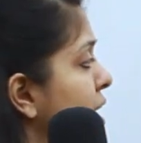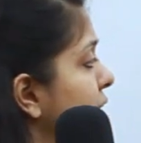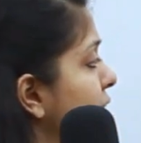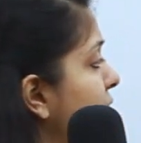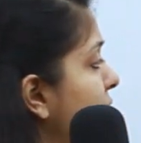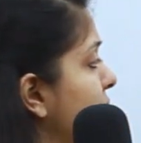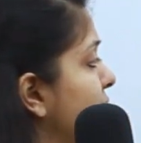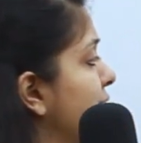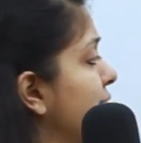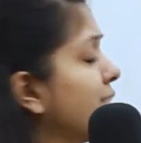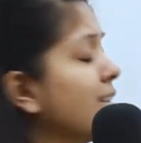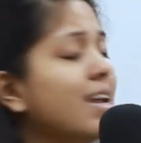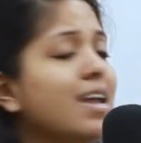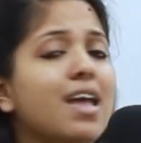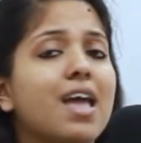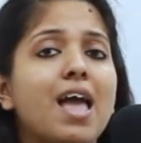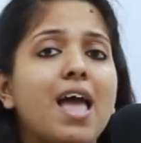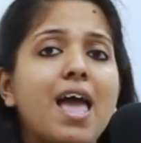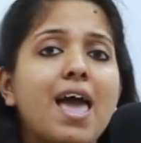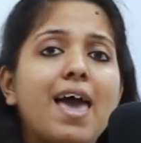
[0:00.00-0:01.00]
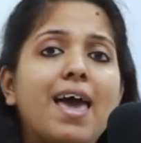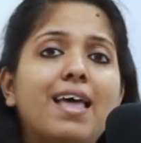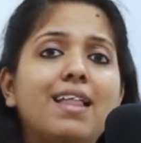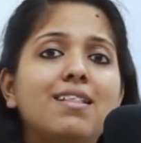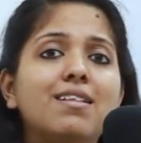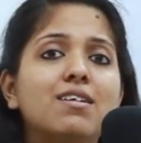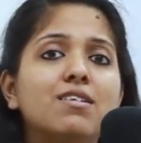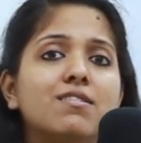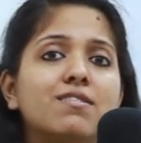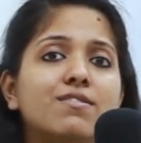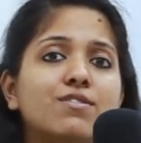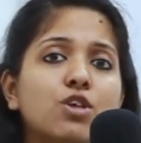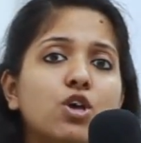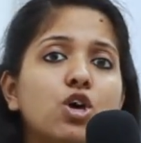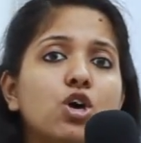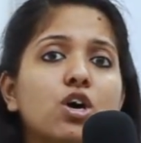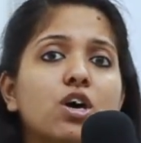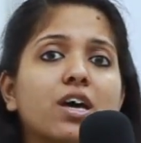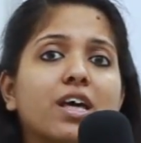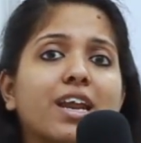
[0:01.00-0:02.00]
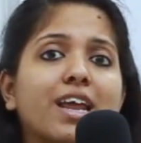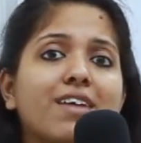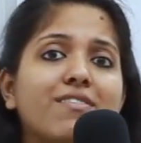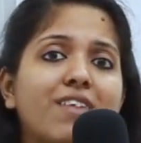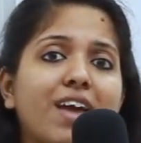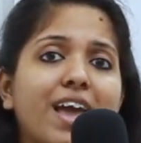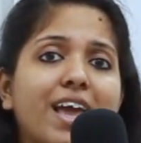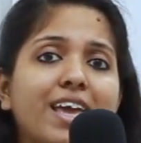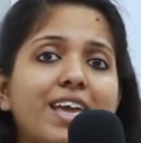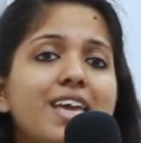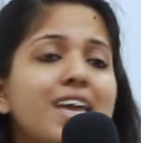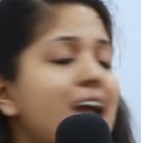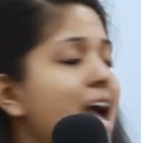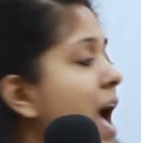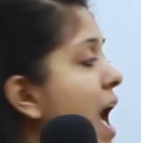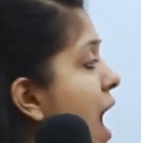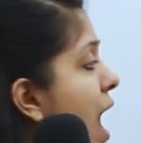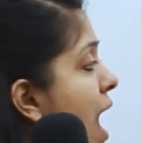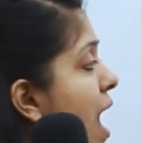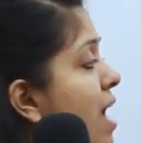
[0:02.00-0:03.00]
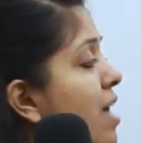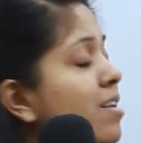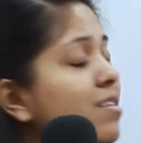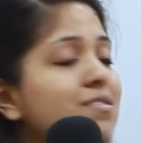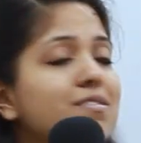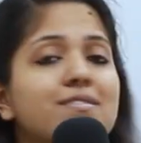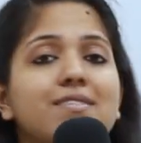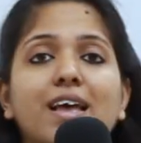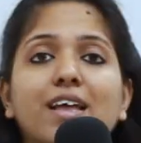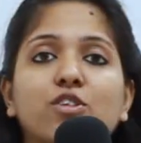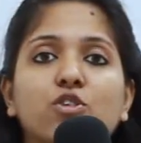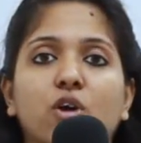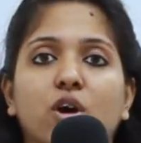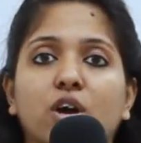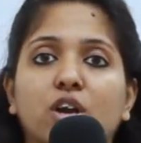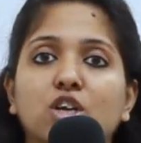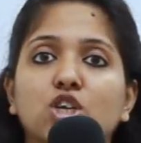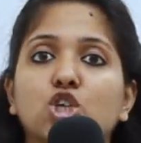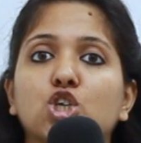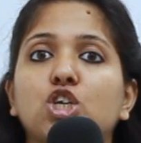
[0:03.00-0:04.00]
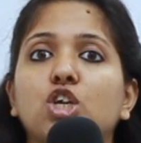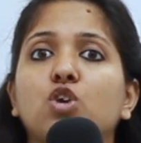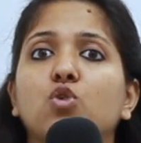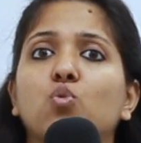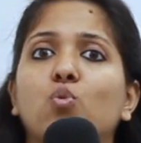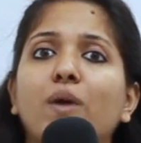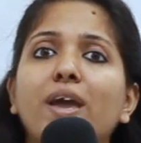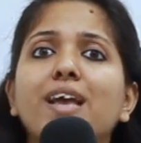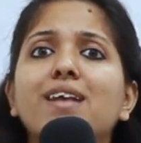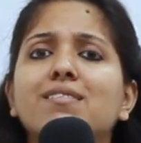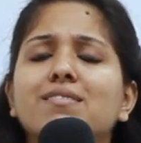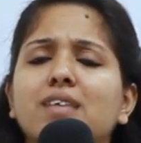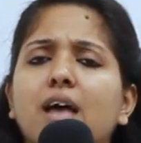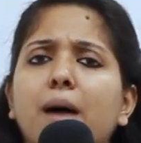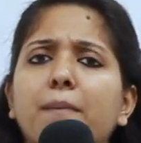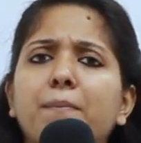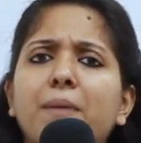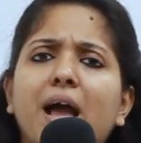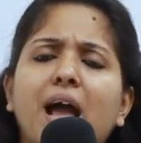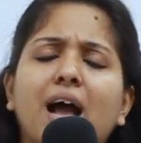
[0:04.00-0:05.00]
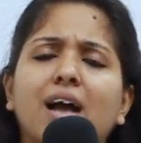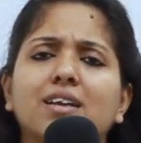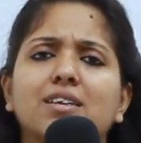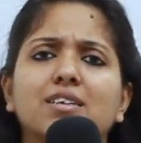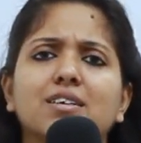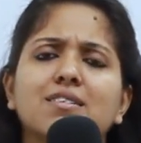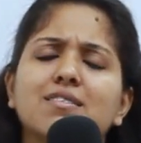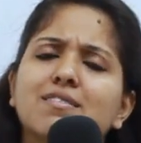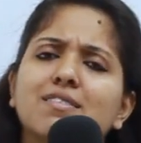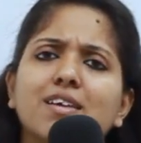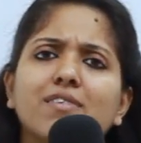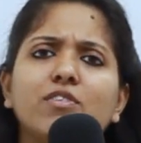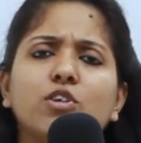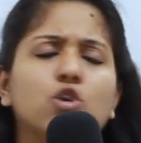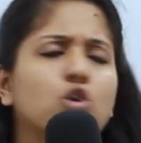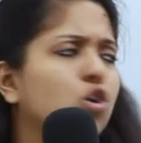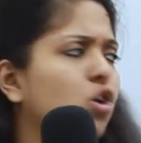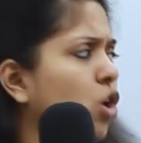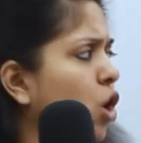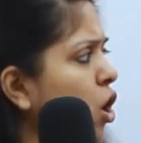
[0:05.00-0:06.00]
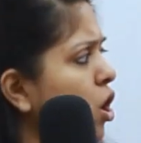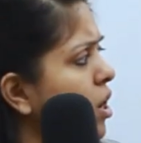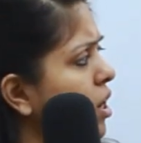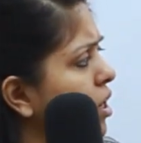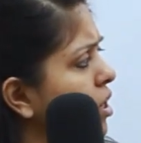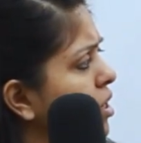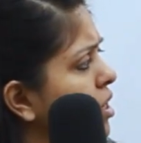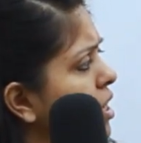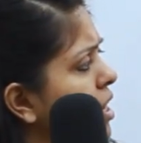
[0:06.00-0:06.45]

Next. Elle se réveille à 7 heures. She wakes up at 7 o'clock.